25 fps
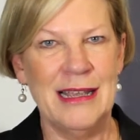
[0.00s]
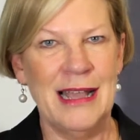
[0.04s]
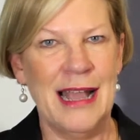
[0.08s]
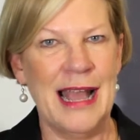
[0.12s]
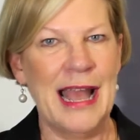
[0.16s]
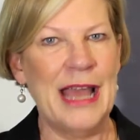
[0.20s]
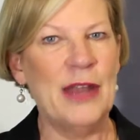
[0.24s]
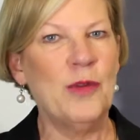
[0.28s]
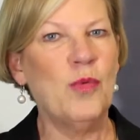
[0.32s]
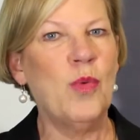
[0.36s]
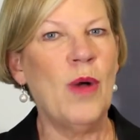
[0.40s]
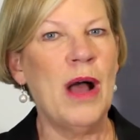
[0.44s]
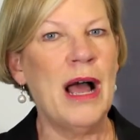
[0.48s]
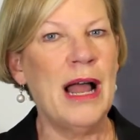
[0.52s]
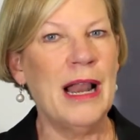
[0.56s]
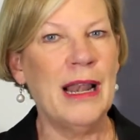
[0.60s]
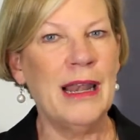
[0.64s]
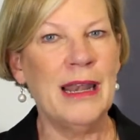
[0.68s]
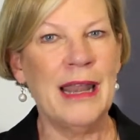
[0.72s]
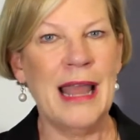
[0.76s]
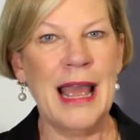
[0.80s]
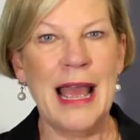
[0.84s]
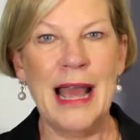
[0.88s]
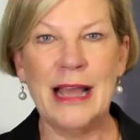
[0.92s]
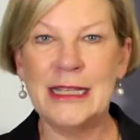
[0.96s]
And
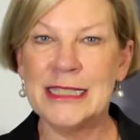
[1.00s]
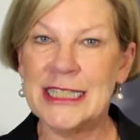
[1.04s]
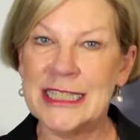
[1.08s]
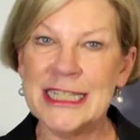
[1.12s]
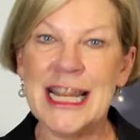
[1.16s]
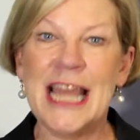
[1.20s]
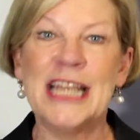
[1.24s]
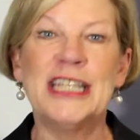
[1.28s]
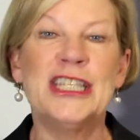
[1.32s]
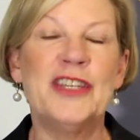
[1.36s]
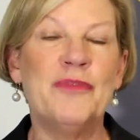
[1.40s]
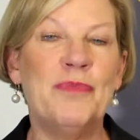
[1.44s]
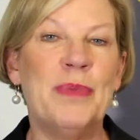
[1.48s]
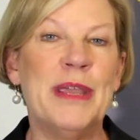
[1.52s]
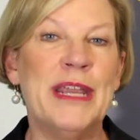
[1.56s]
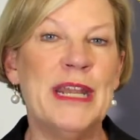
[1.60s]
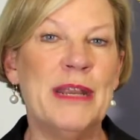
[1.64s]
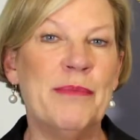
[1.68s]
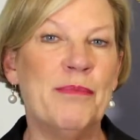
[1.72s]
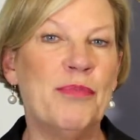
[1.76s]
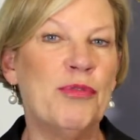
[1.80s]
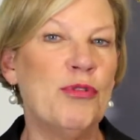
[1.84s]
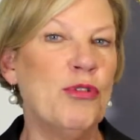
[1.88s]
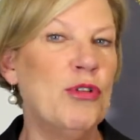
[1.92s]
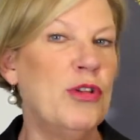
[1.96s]
while our stats have been
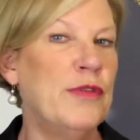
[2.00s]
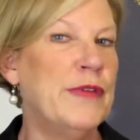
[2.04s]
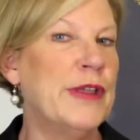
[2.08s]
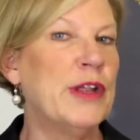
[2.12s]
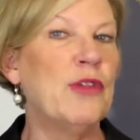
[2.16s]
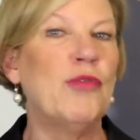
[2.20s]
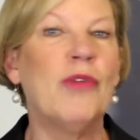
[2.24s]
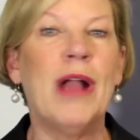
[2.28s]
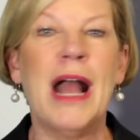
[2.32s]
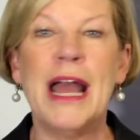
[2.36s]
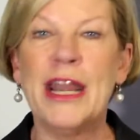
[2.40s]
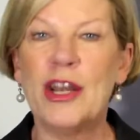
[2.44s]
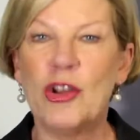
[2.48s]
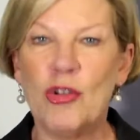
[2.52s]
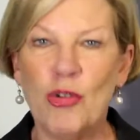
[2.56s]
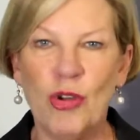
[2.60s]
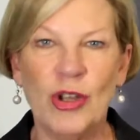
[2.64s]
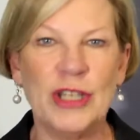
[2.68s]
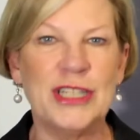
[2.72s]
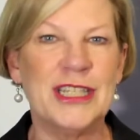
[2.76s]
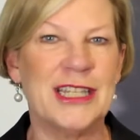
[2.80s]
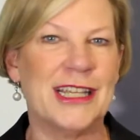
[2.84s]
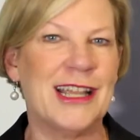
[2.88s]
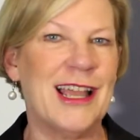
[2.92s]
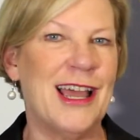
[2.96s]
improving right
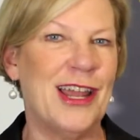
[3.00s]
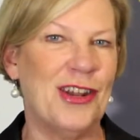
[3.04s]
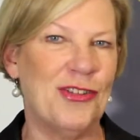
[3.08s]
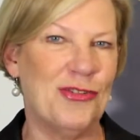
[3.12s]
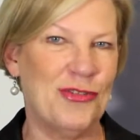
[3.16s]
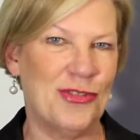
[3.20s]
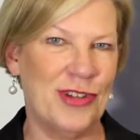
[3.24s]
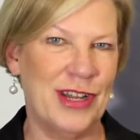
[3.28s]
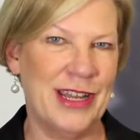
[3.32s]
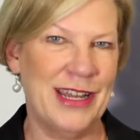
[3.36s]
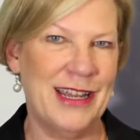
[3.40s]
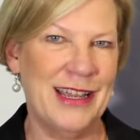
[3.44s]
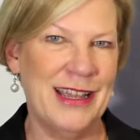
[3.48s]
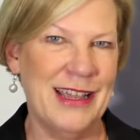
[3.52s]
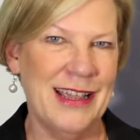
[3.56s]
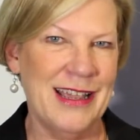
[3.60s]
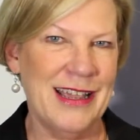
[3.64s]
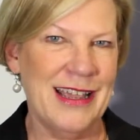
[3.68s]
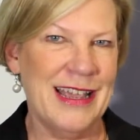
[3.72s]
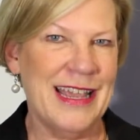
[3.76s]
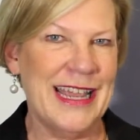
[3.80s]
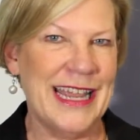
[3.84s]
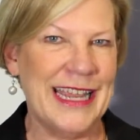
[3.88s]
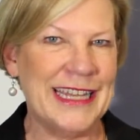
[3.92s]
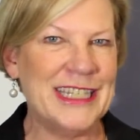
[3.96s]
across the country,
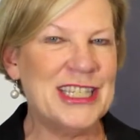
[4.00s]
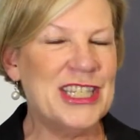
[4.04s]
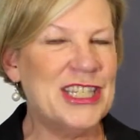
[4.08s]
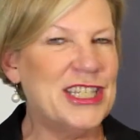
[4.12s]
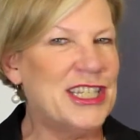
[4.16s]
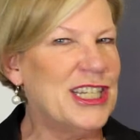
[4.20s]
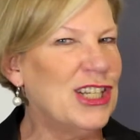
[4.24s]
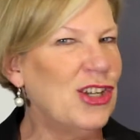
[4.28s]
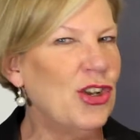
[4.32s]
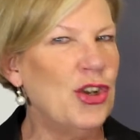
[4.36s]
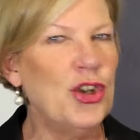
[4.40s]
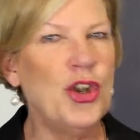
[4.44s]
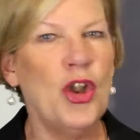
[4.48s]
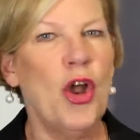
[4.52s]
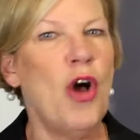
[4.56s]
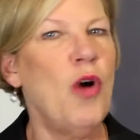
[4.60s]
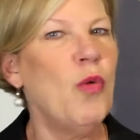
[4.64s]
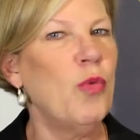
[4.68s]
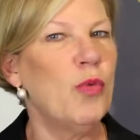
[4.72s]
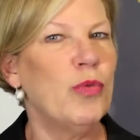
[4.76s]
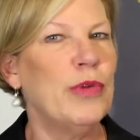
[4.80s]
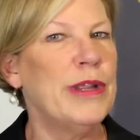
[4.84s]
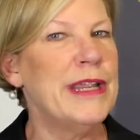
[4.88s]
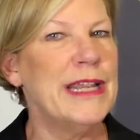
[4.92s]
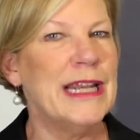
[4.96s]
it's still
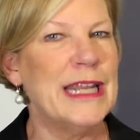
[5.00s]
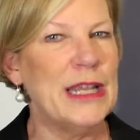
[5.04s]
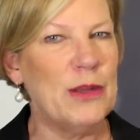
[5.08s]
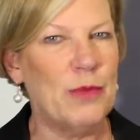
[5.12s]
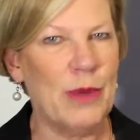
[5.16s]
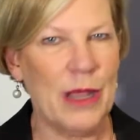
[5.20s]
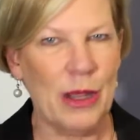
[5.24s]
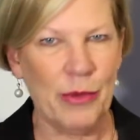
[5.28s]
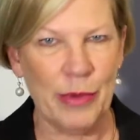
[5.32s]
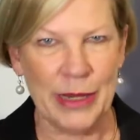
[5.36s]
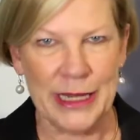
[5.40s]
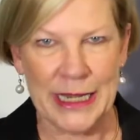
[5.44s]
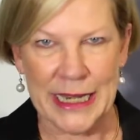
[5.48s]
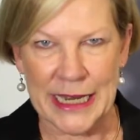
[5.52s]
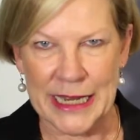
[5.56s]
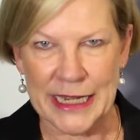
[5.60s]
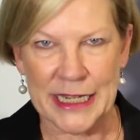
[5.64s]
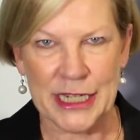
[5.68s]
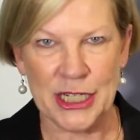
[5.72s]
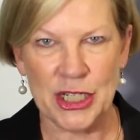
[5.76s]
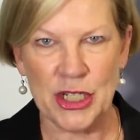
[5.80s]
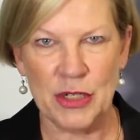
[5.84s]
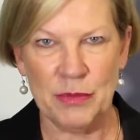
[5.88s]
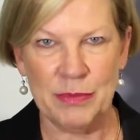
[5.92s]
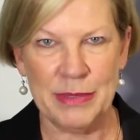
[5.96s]
not really where we
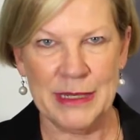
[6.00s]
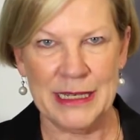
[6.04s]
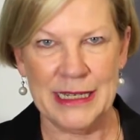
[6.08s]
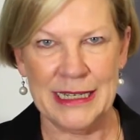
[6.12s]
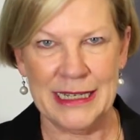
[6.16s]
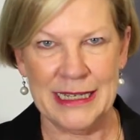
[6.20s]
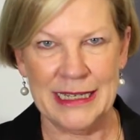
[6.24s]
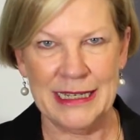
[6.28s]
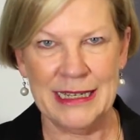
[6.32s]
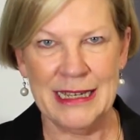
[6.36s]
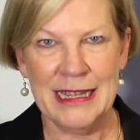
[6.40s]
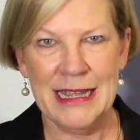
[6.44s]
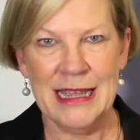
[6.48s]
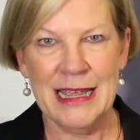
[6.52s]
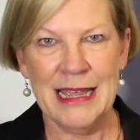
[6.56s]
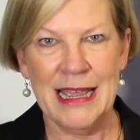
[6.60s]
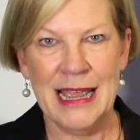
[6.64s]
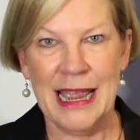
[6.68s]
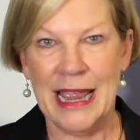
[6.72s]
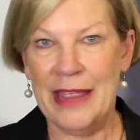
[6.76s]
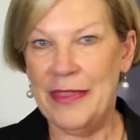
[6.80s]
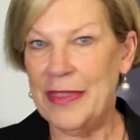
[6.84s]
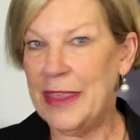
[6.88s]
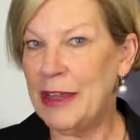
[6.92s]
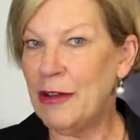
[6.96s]
need it to be.
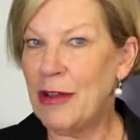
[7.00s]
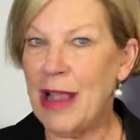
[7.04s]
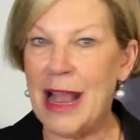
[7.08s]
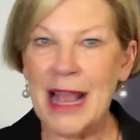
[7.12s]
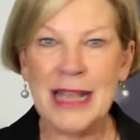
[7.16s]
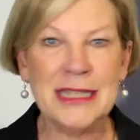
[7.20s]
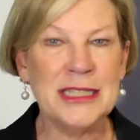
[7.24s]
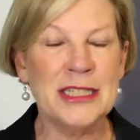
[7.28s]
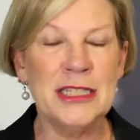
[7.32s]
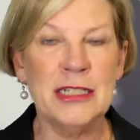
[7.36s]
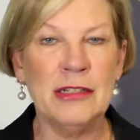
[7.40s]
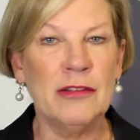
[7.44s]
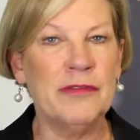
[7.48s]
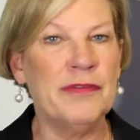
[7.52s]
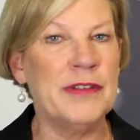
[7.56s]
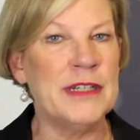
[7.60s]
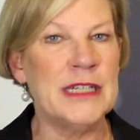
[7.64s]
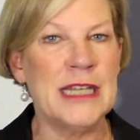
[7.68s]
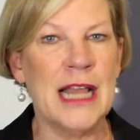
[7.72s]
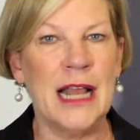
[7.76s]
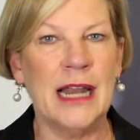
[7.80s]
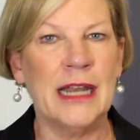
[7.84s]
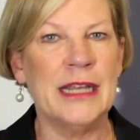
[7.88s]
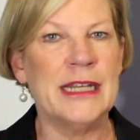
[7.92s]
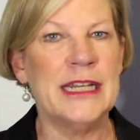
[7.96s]
And there are still
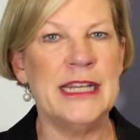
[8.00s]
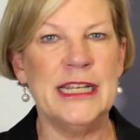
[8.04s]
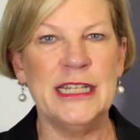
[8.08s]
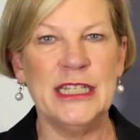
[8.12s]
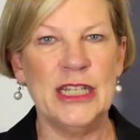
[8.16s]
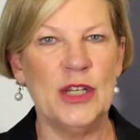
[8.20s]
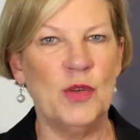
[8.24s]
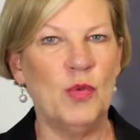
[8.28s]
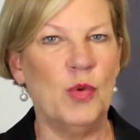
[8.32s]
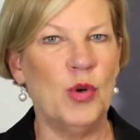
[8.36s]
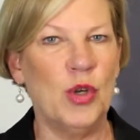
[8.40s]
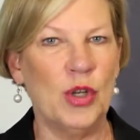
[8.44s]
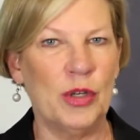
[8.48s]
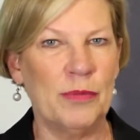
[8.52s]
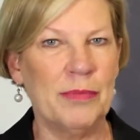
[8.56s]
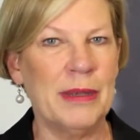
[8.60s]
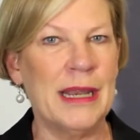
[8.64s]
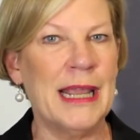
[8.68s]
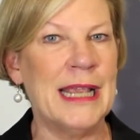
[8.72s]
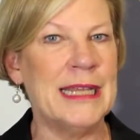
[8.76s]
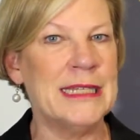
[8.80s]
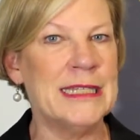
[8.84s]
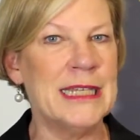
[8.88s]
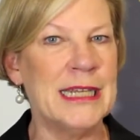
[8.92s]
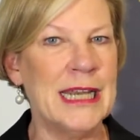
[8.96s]
fatalities in
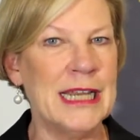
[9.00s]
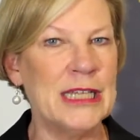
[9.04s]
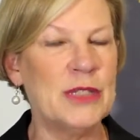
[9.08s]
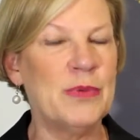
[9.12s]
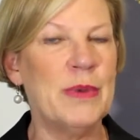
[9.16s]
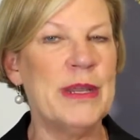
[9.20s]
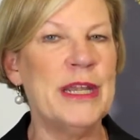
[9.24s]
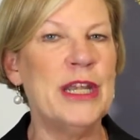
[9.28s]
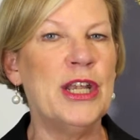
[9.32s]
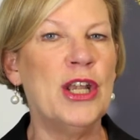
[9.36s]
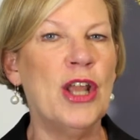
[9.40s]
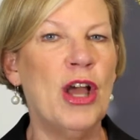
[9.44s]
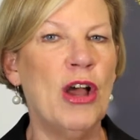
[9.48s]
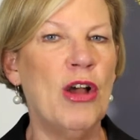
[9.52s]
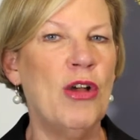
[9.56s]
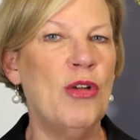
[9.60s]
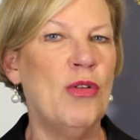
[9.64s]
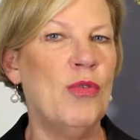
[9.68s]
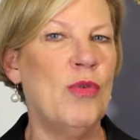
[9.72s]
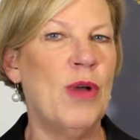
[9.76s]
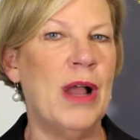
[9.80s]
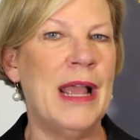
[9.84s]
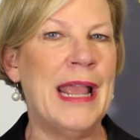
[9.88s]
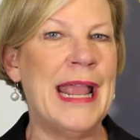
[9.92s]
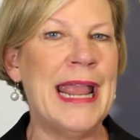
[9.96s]
workplace. And as we
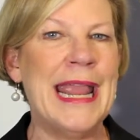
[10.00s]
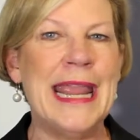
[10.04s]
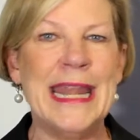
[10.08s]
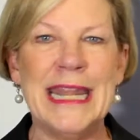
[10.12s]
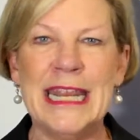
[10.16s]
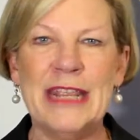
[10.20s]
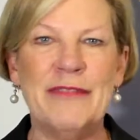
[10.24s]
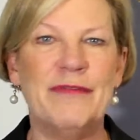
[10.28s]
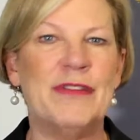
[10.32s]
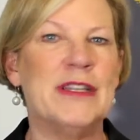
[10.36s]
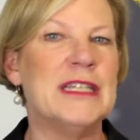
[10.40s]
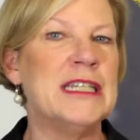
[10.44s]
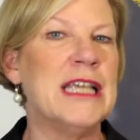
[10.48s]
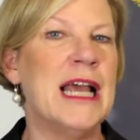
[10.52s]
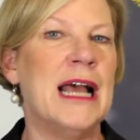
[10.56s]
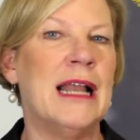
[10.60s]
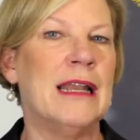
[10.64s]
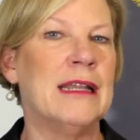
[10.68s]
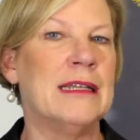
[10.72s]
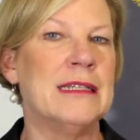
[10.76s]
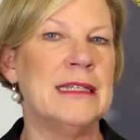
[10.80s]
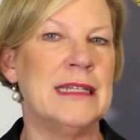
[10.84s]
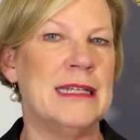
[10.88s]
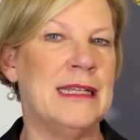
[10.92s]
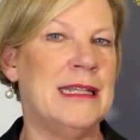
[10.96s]
know, any
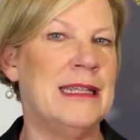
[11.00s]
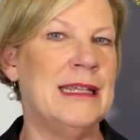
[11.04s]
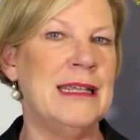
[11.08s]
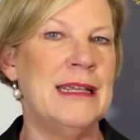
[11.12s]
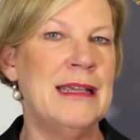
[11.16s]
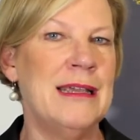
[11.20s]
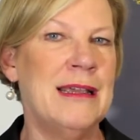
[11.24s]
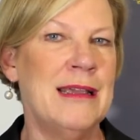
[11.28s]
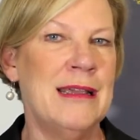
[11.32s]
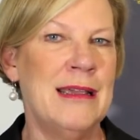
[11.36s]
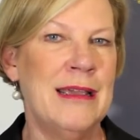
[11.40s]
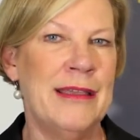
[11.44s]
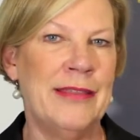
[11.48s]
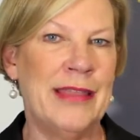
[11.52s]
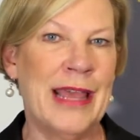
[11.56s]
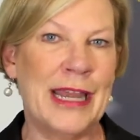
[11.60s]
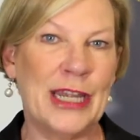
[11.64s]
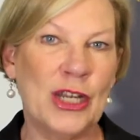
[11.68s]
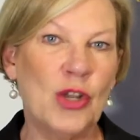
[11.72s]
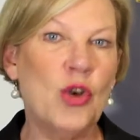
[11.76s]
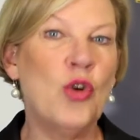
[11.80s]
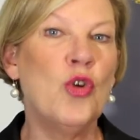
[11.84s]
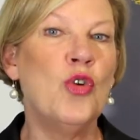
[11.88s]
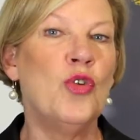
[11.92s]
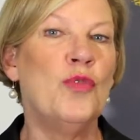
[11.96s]
fatality
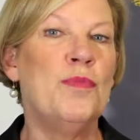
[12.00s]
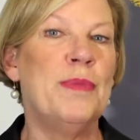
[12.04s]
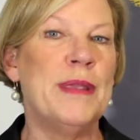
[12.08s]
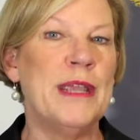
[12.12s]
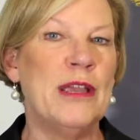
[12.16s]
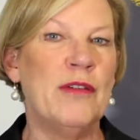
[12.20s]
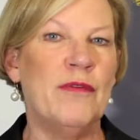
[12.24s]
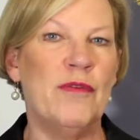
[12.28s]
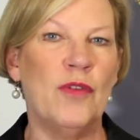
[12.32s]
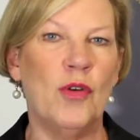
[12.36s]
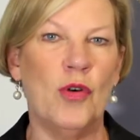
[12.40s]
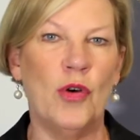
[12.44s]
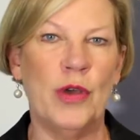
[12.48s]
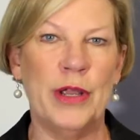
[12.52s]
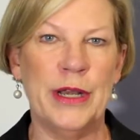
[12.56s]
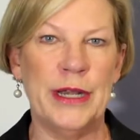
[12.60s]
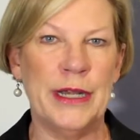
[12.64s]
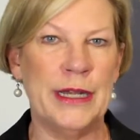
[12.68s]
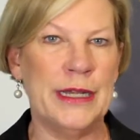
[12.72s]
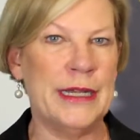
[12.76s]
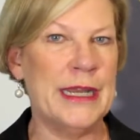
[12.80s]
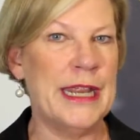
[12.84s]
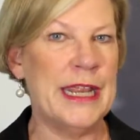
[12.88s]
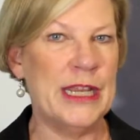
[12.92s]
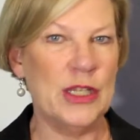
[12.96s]
that could be
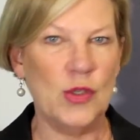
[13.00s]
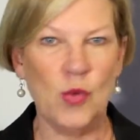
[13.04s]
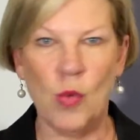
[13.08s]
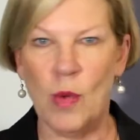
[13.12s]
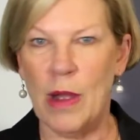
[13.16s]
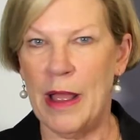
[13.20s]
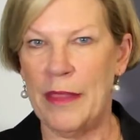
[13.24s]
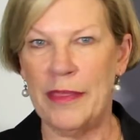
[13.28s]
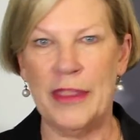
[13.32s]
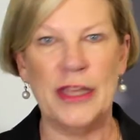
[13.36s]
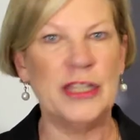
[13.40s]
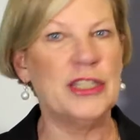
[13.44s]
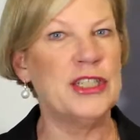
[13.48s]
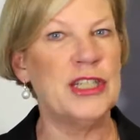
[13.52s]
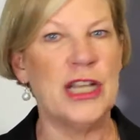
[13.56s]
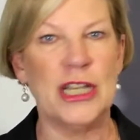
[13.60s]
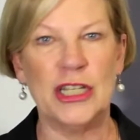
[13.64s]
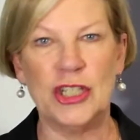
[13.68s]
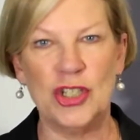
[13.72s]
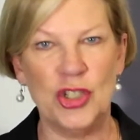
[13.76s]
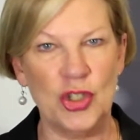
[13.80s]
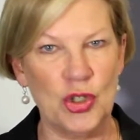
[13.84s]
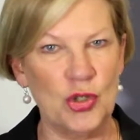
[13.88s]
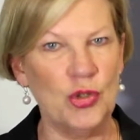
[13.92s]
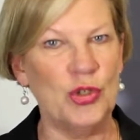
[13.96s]
avoided is one that
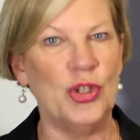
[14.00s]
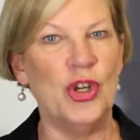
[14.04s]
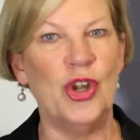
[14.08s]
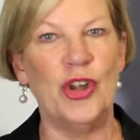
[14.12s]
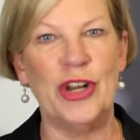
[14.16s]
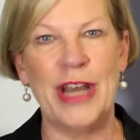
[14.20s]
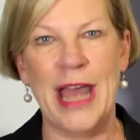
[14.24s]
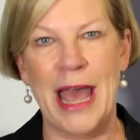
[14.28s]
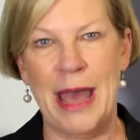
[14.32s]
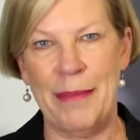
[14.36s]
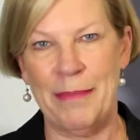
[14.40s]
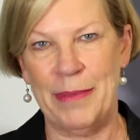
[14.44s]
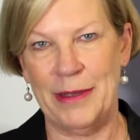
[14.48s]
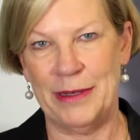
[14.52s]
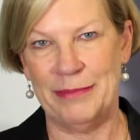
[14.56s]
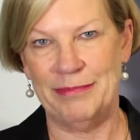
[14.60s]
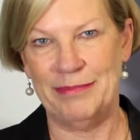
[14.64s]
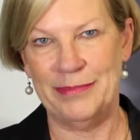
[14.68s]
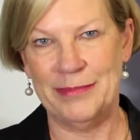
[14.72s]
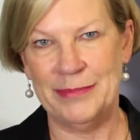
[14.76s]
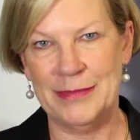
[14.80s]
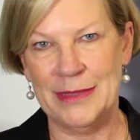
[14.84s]
just should not happen.